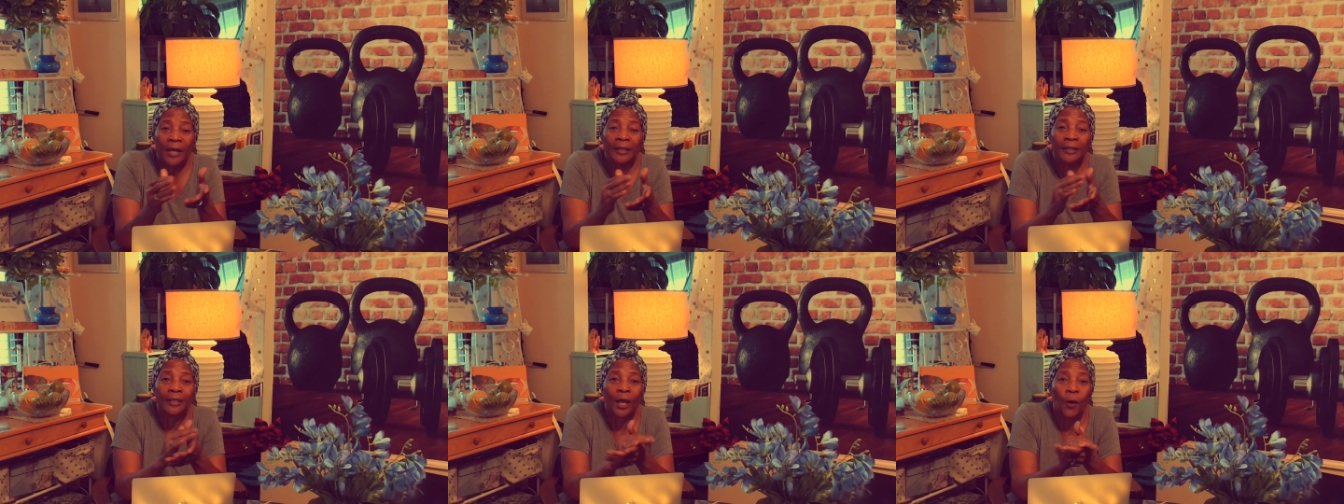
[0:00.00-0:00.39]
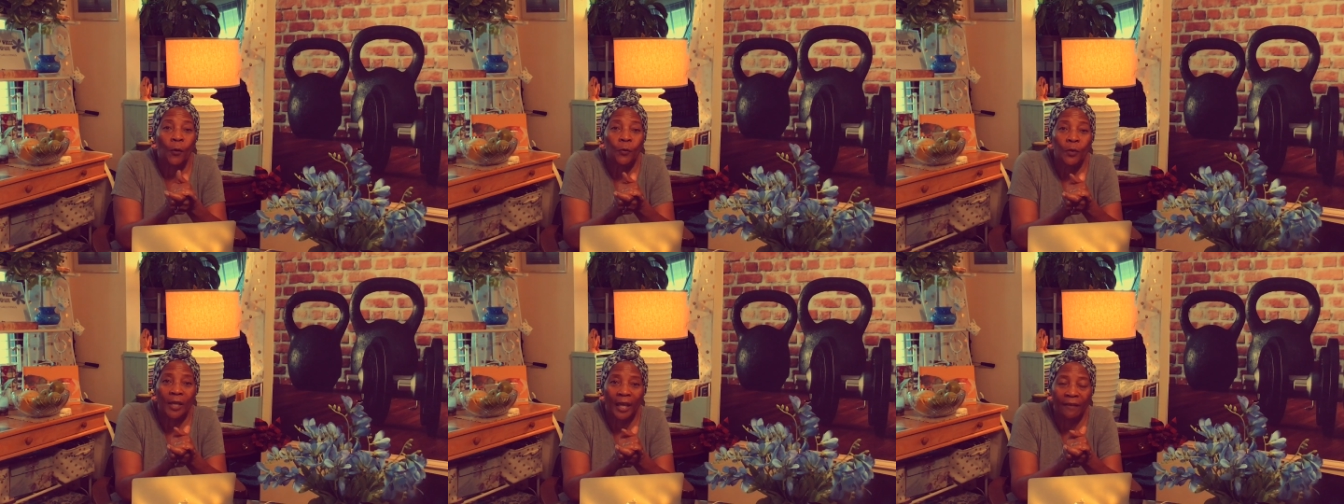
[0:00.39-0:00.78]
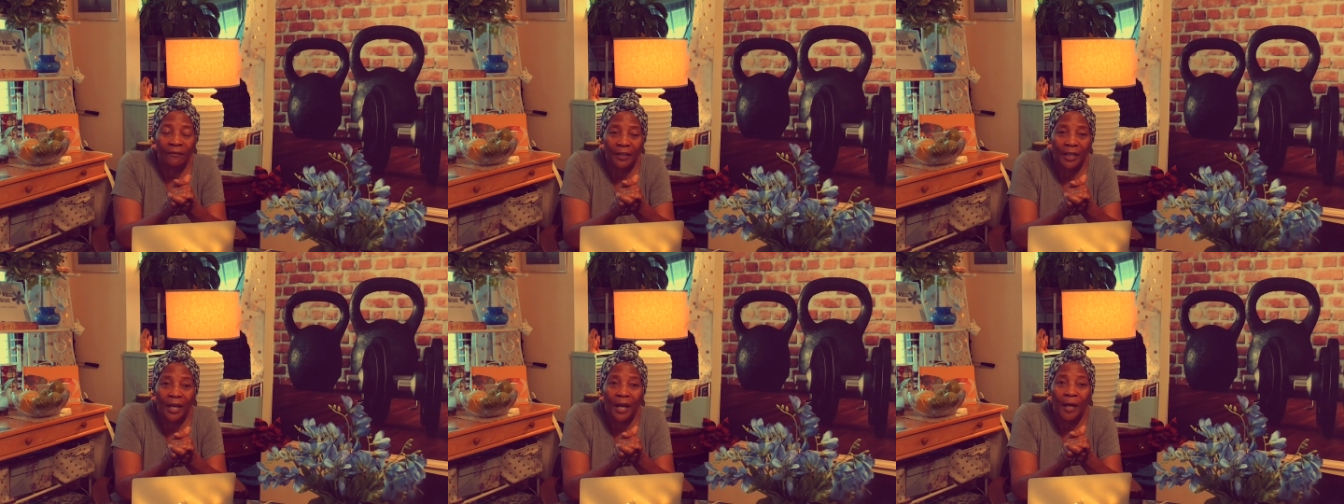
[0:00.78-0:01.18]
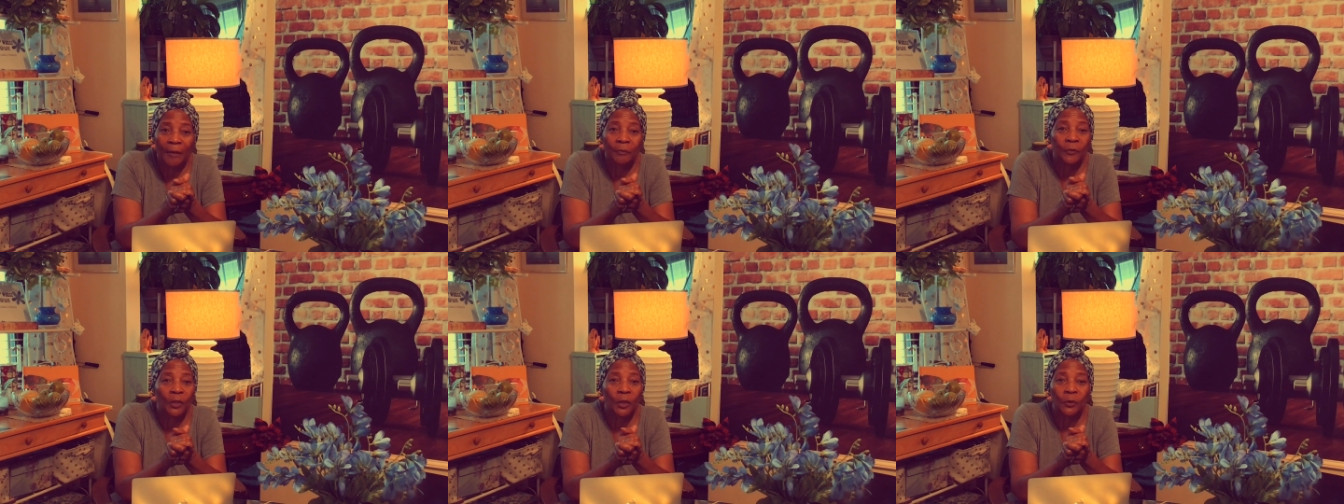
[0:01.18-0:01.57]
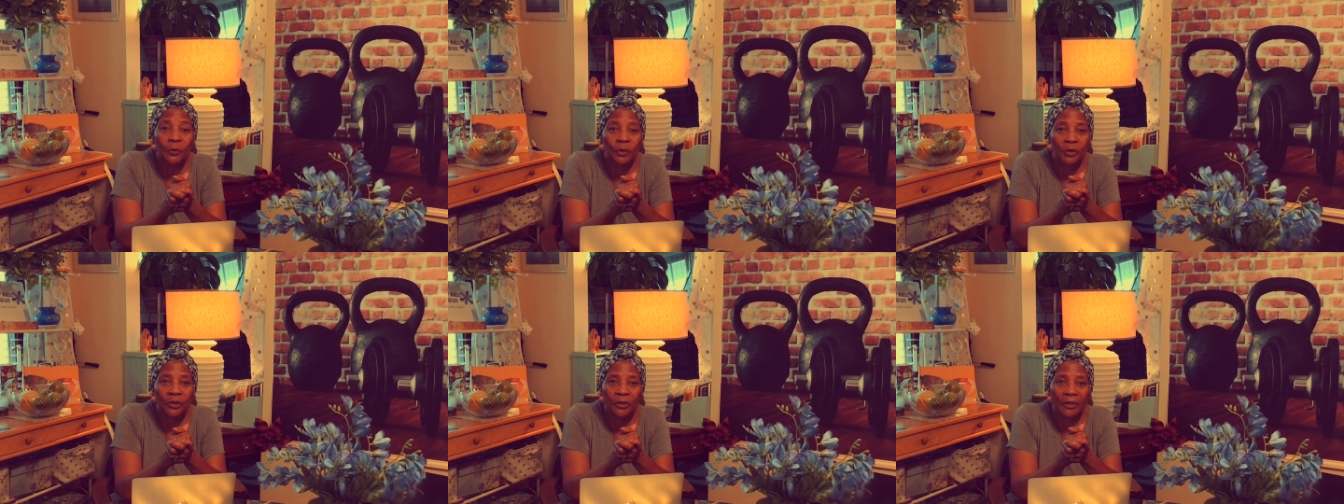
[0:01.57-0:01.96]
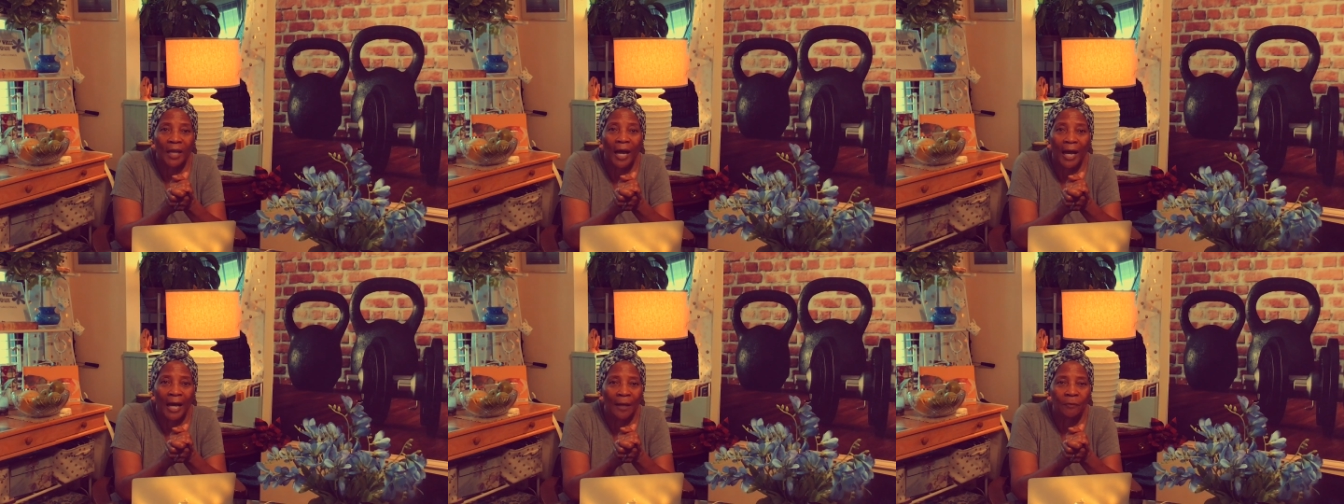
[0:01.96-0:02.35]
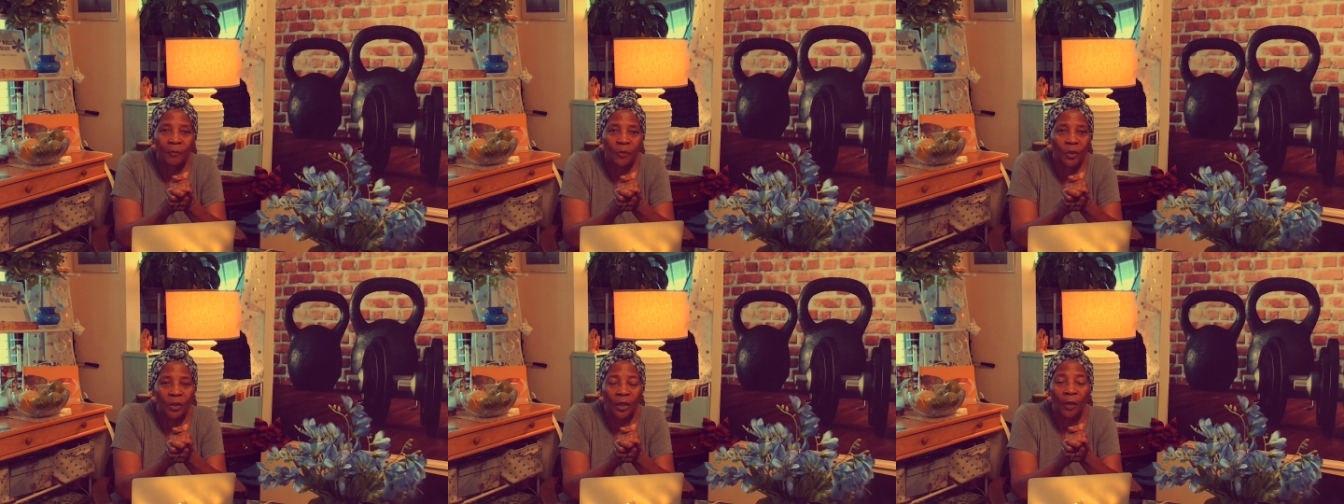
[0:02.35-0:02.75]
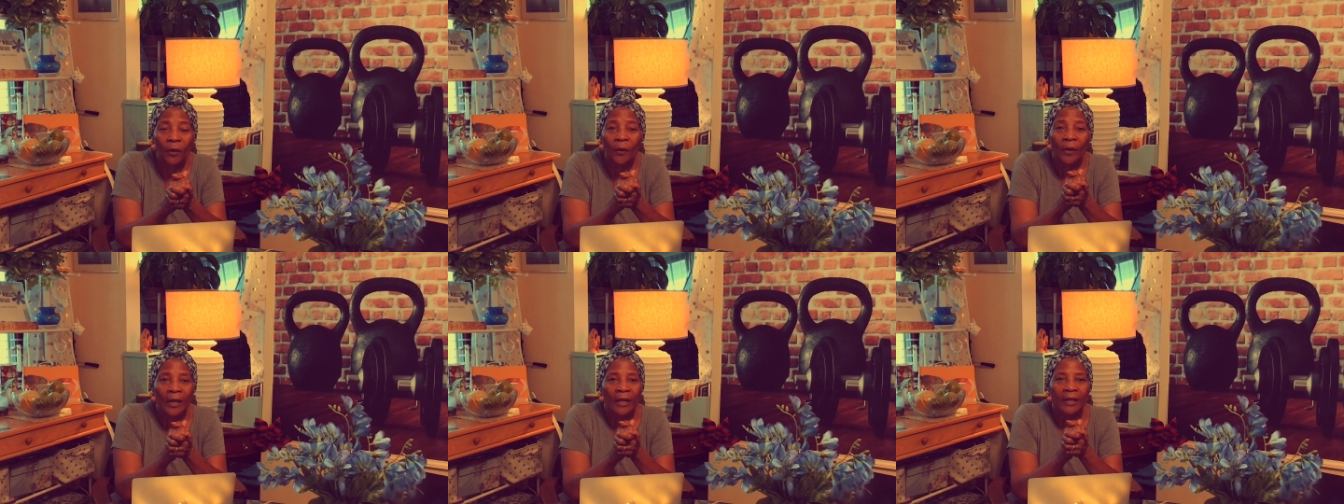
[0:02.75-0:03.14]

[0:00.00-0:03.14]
Don't give it up. Don't stop, you know.